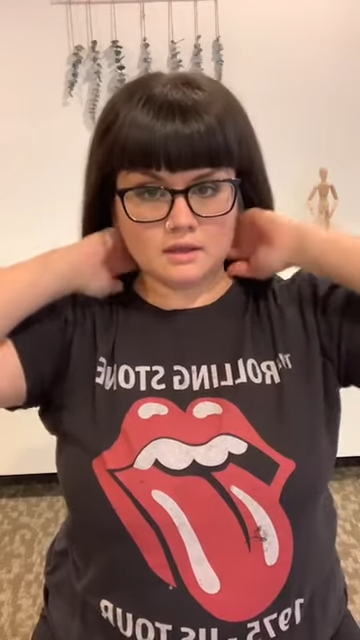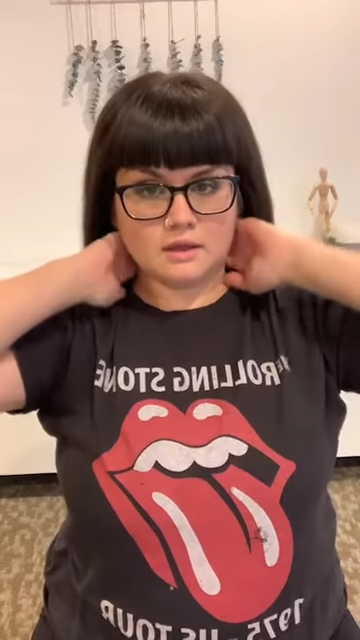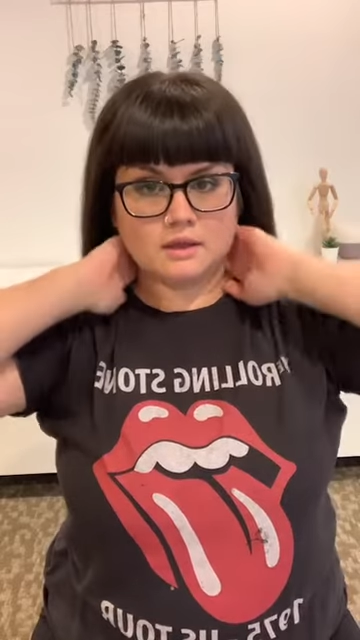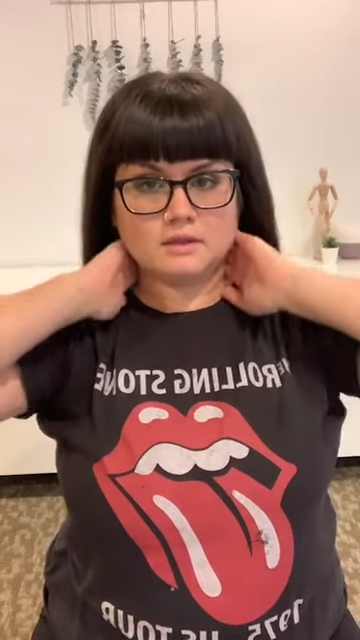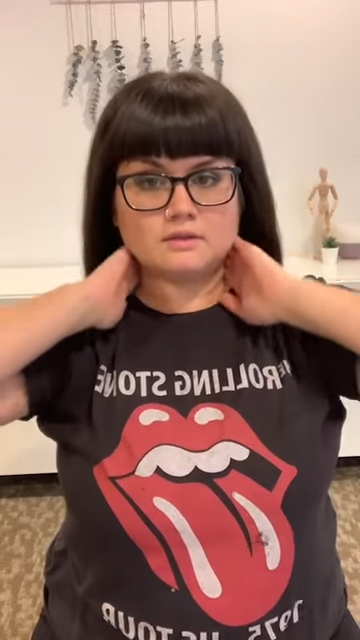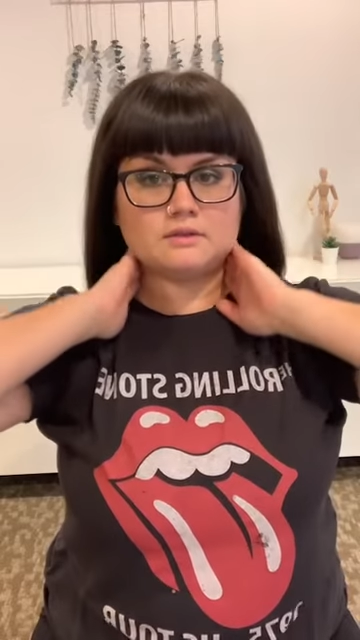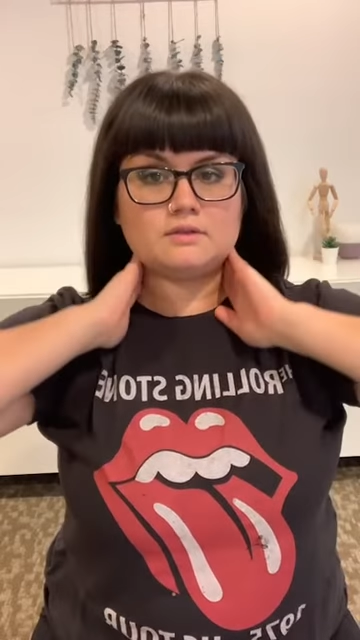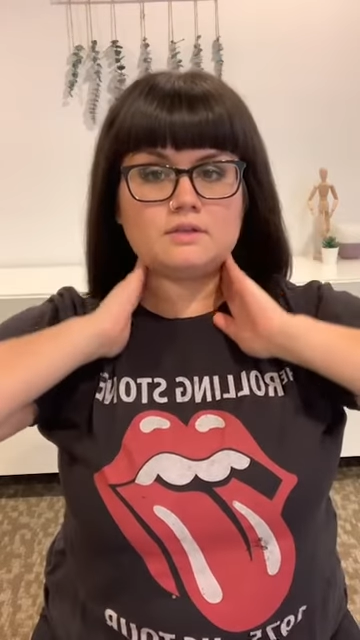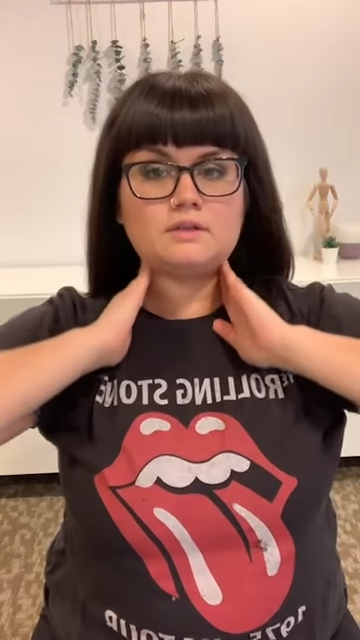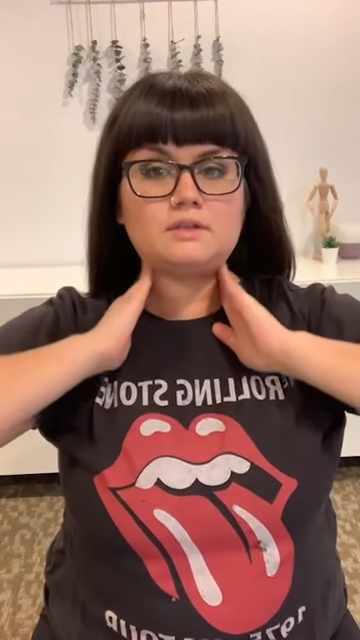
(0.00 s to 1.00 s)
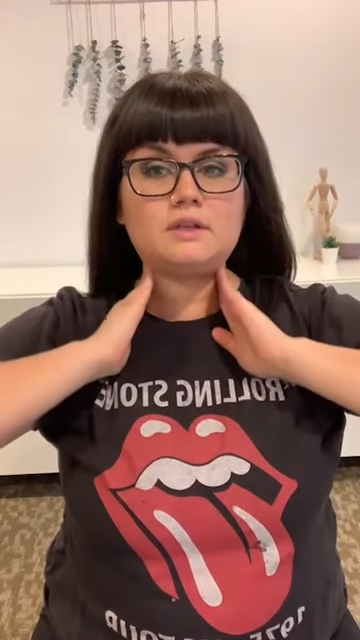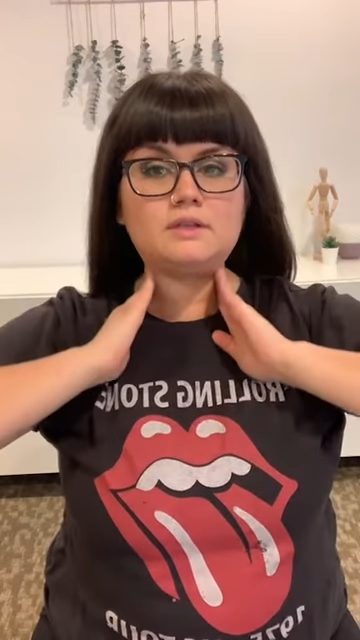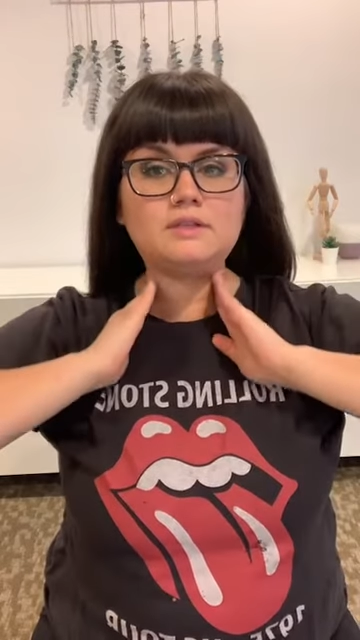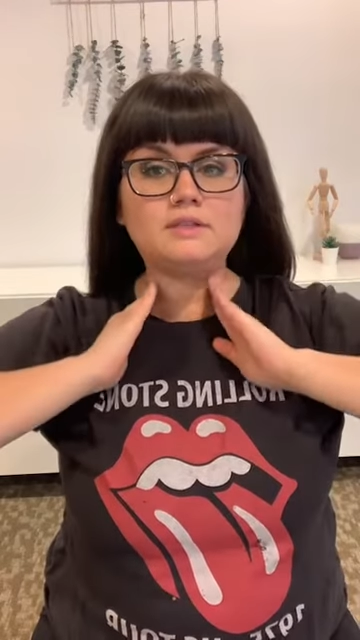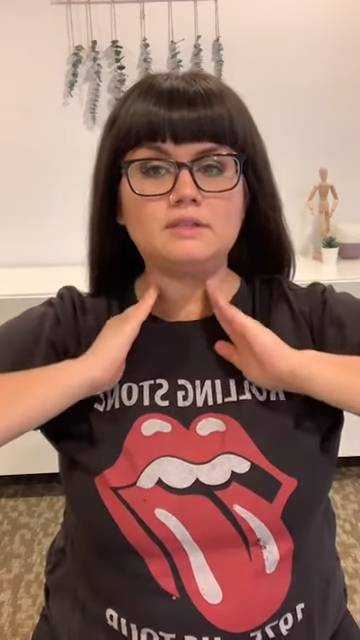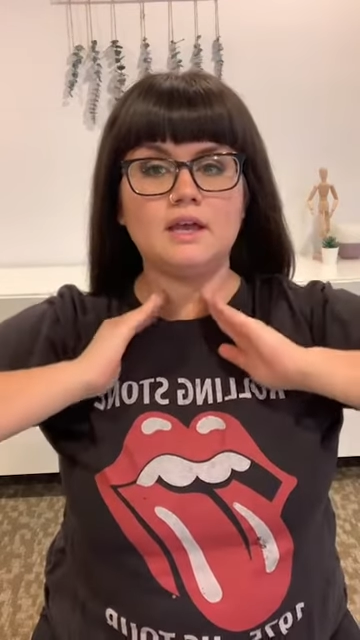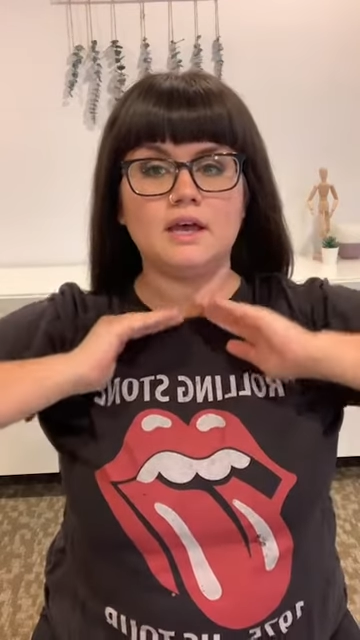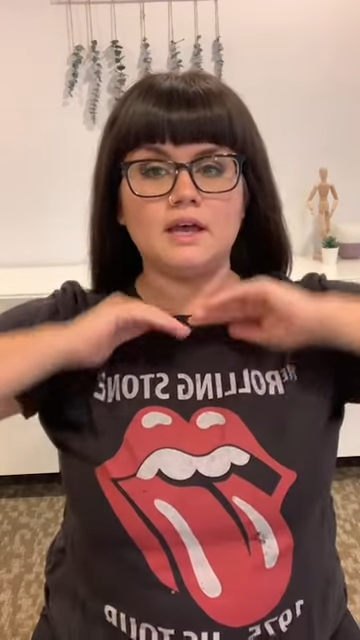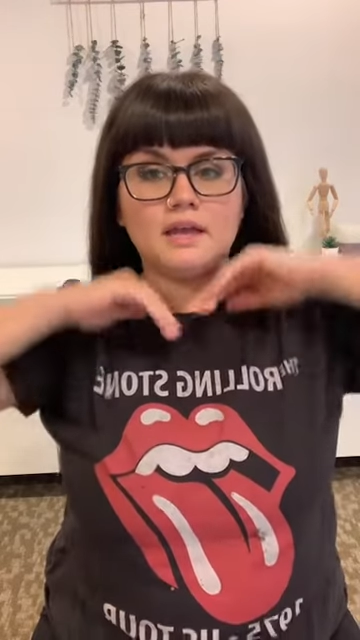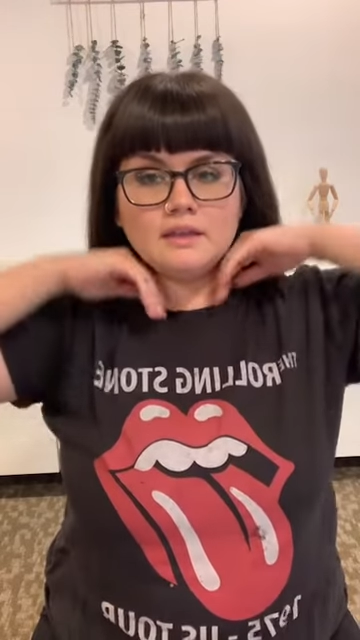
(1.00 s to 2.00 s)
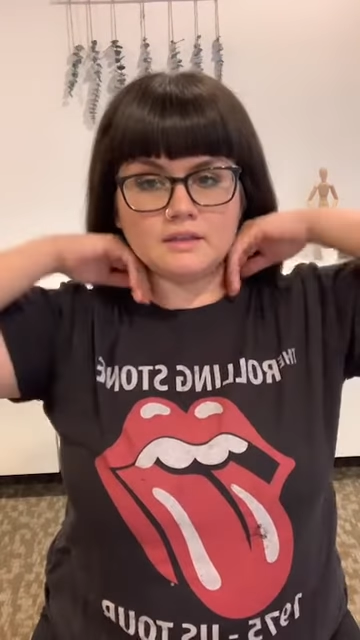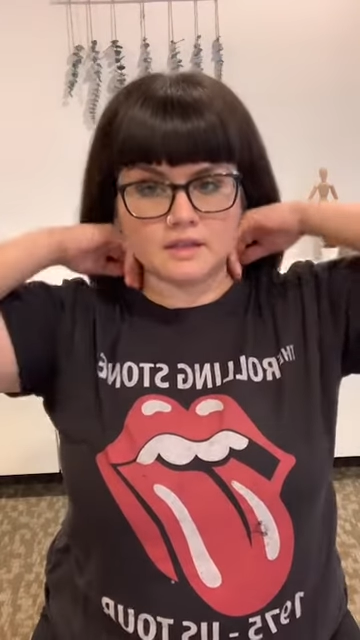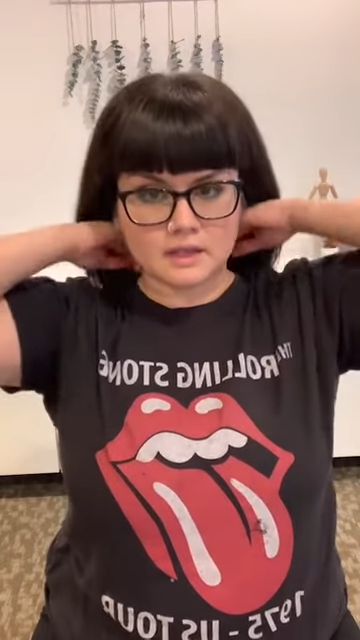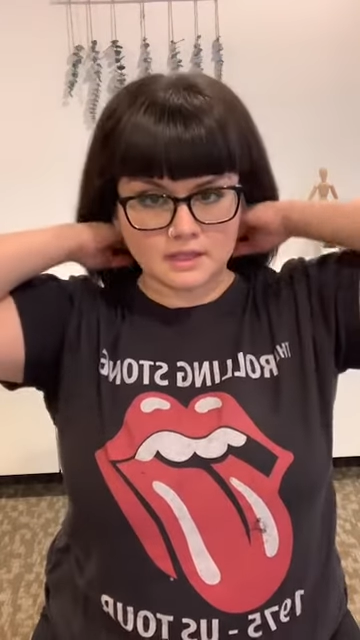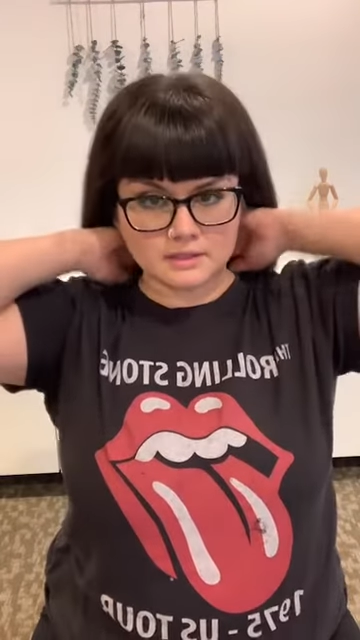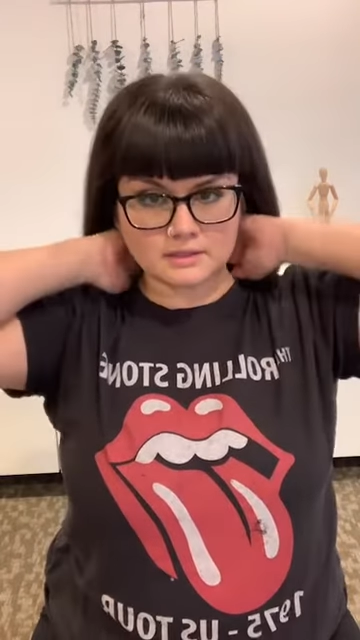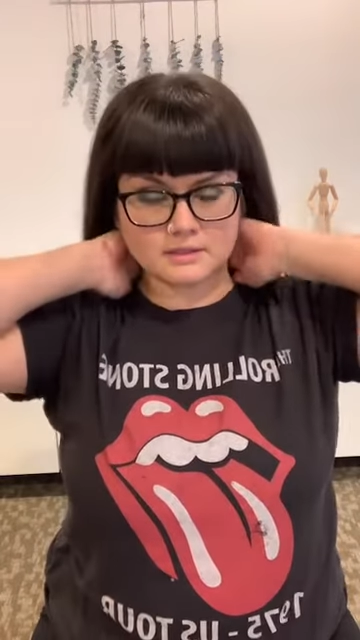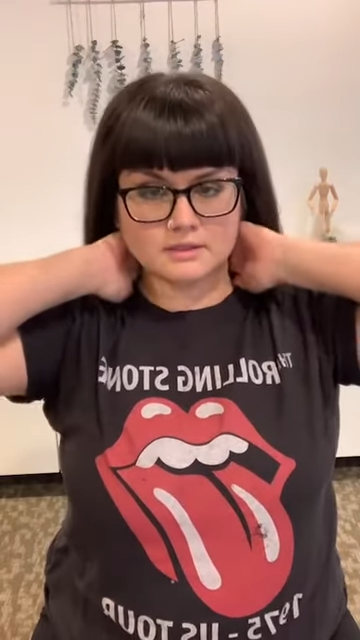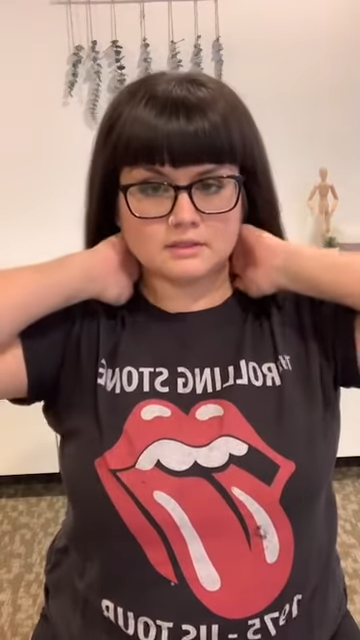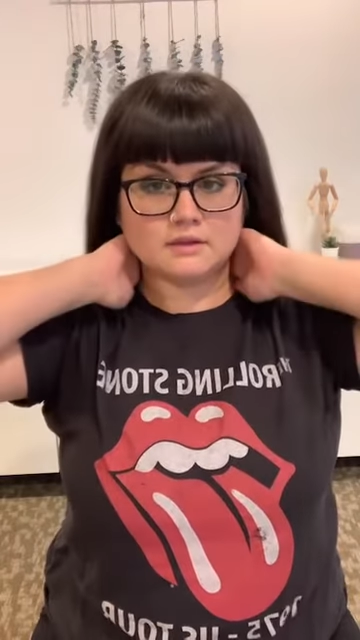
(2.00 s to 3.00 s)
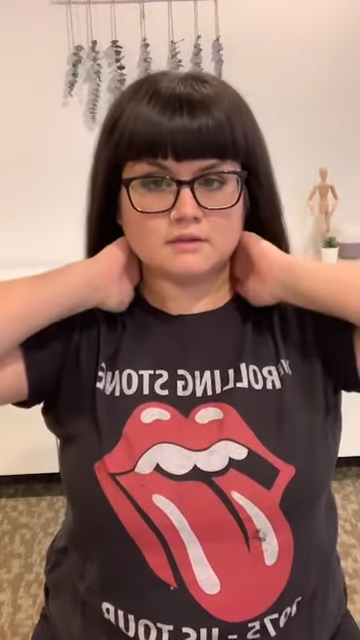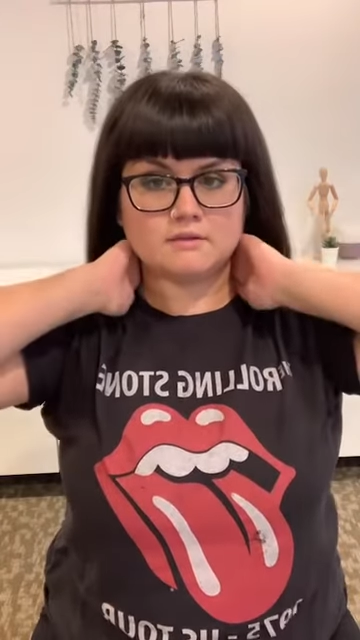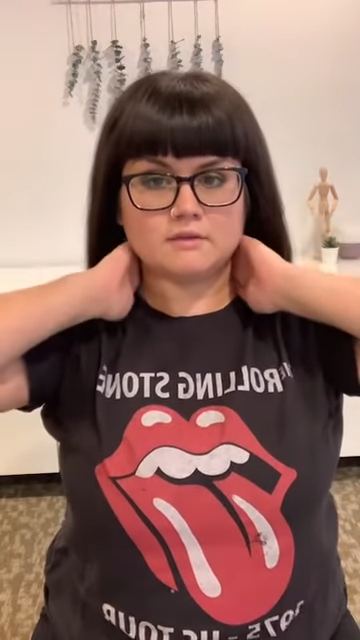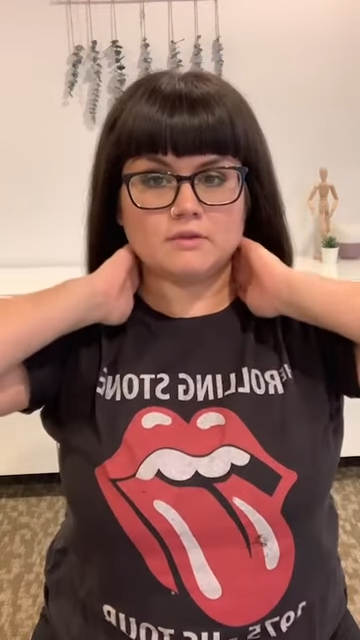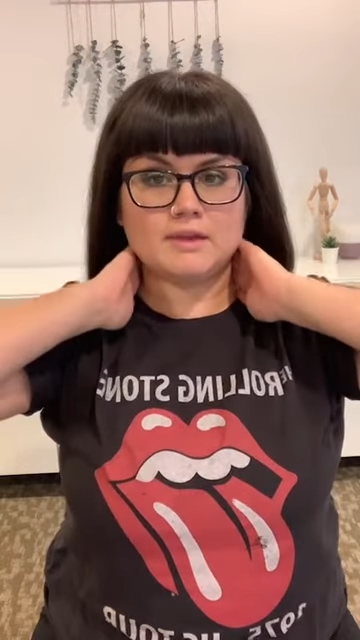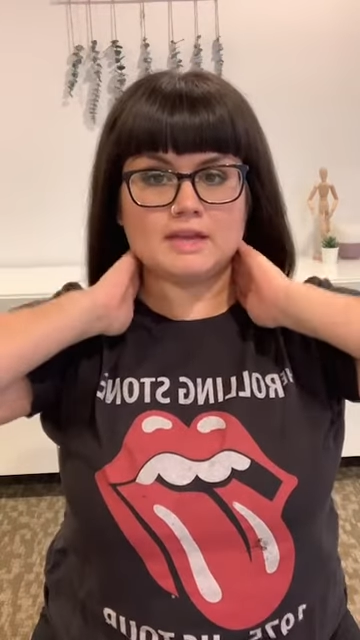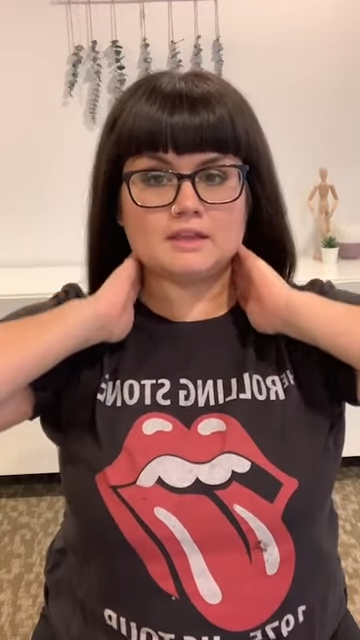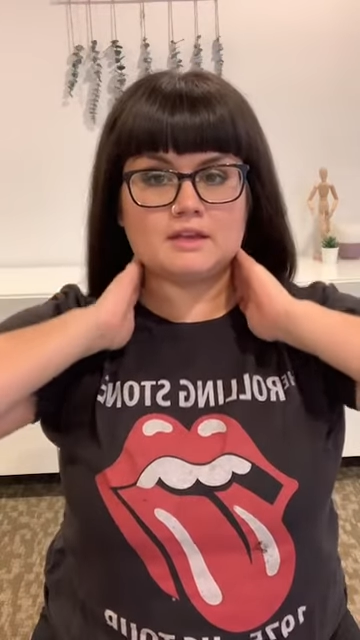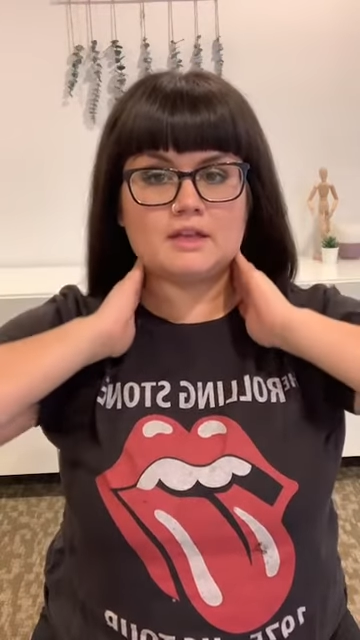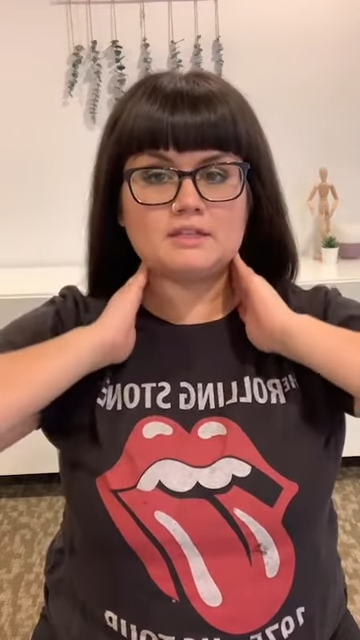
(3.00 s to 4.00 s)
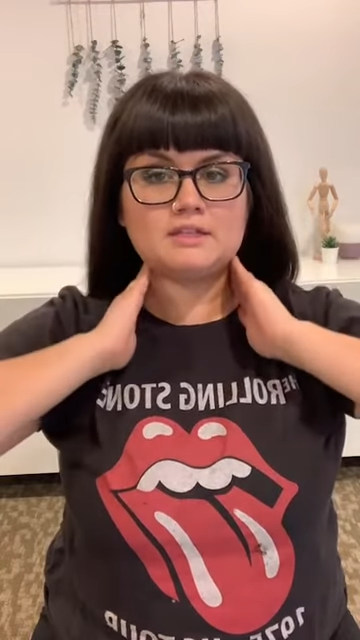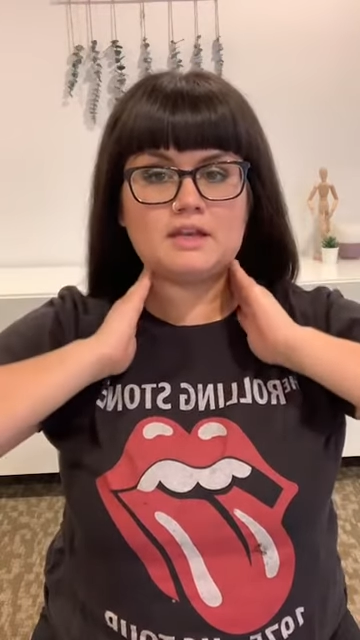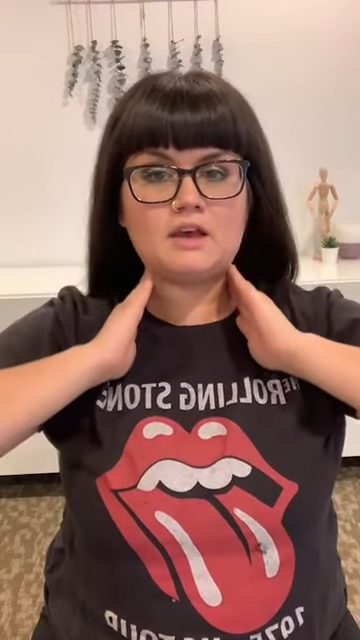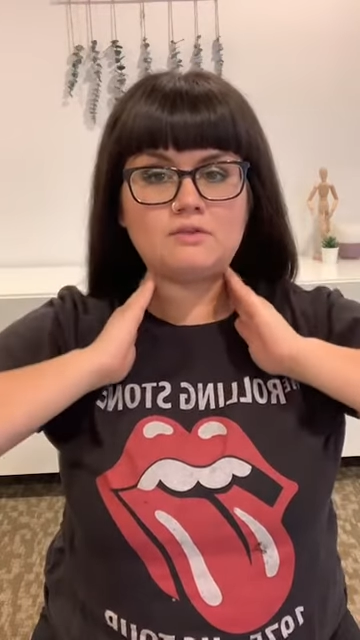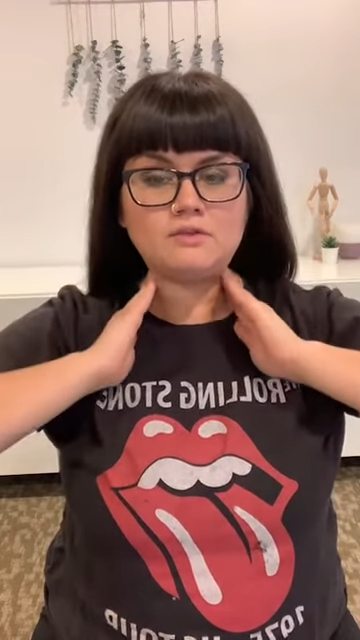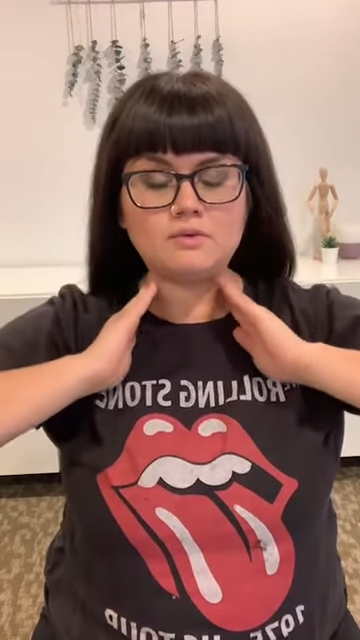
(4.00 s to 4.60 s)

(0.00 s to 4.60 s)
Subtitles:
Okay, so just kind of slide the hands from the back of the neck down